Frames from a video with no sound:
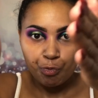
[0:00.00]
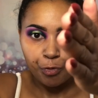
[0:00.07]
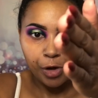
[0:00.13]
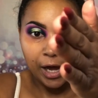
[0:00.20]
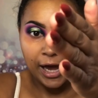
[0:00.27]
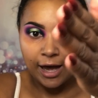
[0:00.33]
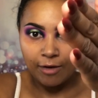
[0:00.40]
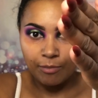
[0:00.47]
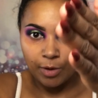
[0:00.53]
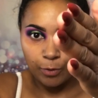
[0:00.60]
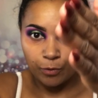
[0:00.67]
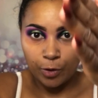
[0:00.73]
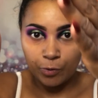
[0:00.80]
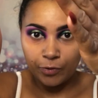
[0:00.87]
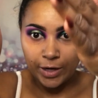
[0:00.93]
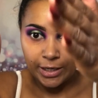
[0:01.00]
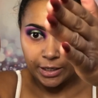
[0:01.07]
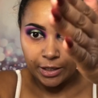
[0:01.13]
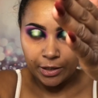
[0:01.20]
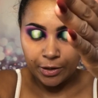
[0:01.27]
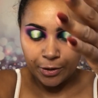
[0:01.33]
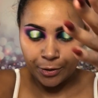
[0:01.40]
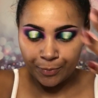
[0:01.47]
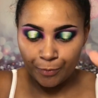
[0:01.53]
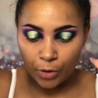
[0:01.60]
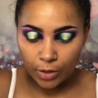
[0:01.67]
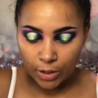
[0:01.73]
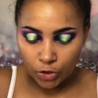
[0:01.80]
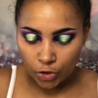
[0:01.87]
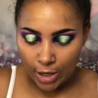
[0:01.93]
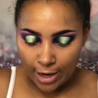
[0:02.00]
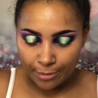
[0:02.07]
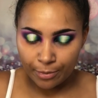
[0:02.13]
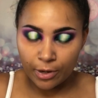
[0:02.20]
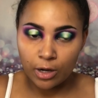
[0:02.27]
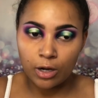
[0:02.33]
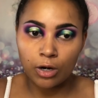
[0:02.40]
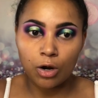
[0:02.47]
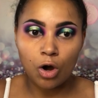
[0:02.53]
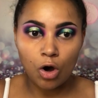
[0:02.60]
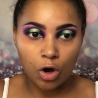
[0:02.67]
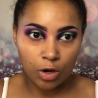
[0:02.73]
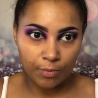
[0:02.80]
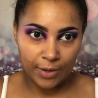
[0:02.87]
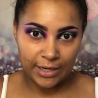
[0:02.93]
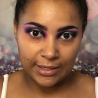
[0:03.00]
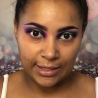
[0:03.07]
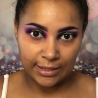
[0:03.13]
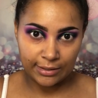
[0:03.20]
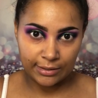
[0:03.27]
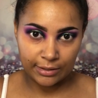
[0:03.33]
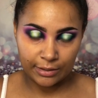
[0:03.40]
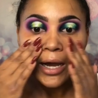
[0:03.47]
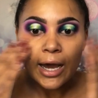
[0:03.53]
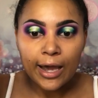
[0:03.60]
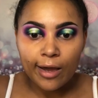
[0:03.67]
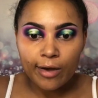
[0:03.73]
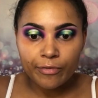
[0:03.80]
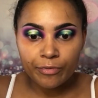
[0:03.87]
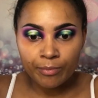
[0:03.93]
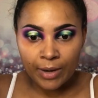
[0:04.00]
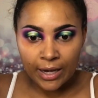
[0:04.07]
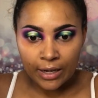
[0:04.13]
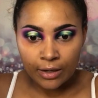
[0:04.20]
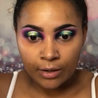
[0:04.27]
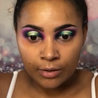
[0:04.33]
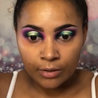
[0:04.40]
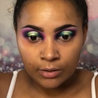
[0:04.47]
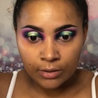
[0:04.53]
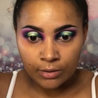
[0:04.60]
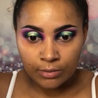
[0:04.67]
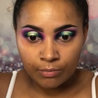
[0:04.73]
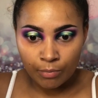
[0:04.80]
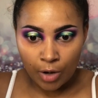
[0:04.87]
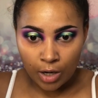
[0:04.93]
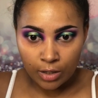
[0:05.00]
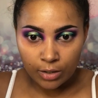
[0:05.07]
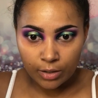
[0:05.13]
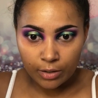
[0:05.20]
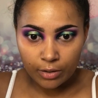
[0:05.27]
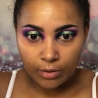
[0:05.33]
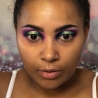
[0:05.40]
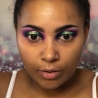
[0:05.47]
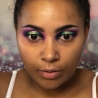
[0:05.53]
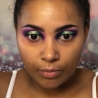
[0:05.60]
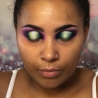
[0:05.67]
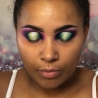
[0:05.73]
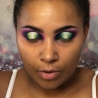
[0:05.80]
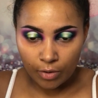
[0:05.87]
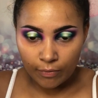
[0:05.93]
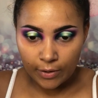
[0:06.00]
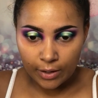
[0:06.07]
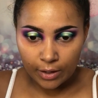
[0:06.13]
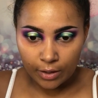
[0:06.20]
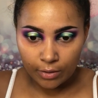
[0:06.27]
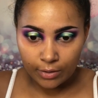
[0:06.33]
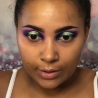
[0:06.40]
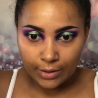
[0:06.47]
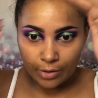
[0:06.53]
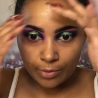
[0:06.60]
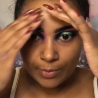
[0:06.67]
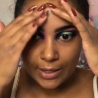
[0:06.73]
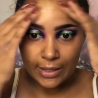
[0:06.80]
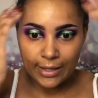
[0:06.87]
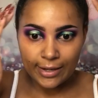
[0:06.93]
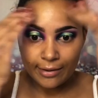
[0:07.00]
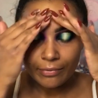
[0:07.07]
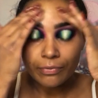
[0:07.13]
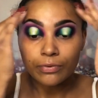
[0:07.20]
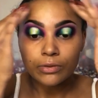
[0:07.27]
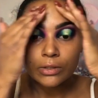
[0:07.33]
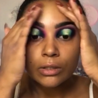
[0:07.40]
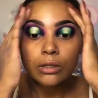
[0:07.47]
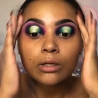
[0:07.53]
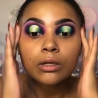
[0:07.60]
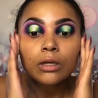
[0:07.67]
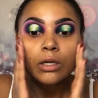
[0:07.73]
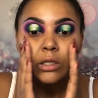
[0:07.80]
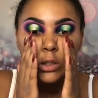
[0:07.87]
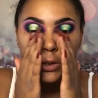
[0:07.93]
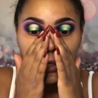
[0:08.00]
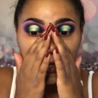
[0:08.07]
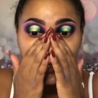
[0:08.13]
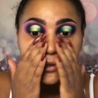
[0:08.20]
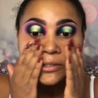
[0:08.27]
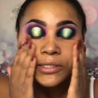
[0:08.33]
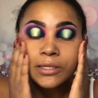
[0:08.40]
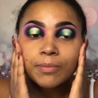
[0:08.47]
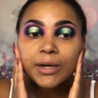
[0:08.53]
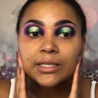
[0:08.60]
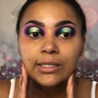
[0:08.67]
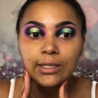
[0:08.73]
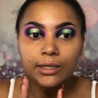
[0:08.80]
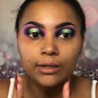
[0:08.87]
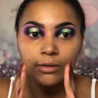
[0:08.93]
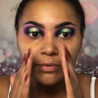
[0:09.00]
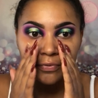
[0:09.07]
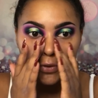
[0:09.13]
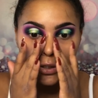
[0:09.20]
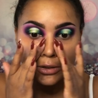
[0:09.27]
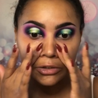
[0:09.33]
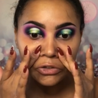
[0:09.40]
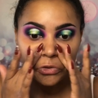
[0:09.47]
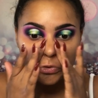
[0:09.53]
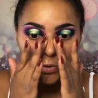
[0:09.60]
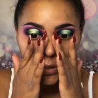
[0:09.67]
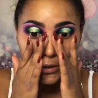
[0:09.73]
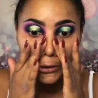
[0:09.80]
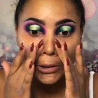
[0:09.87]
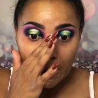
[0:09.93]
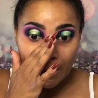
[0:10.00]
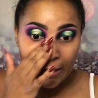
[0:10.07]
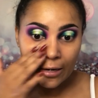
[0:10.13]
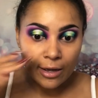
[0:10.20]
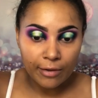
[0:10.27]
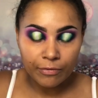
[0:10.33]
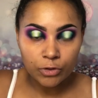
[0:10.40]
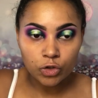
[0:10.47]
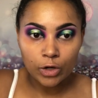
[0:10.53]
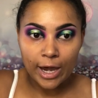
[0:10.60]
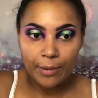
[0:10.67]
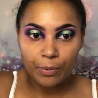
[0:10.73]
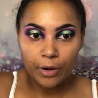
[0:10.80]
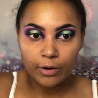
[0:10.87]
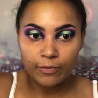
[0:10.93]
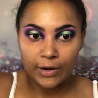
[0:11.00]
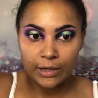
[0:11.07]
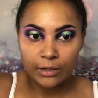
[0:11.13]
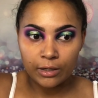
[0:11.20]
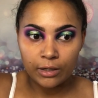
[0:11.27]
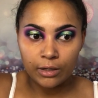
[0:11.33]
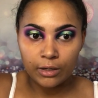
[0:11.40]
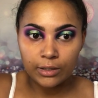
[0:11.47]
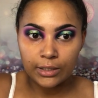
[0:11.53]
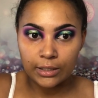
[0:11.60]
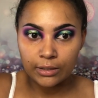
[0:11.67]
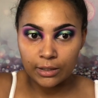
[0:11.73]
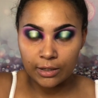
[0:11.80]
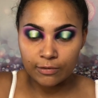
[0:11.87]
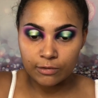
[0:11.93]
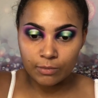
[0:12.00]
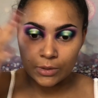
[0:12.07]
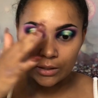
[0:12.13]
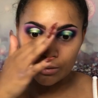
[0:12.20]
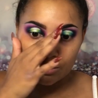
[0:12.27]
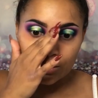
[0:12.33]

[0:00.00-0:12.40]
I have my phone right here on a tripod on my desk. I have my monitor over there on my left, so I can see myself in the screen. And I have a tripod right here that gives me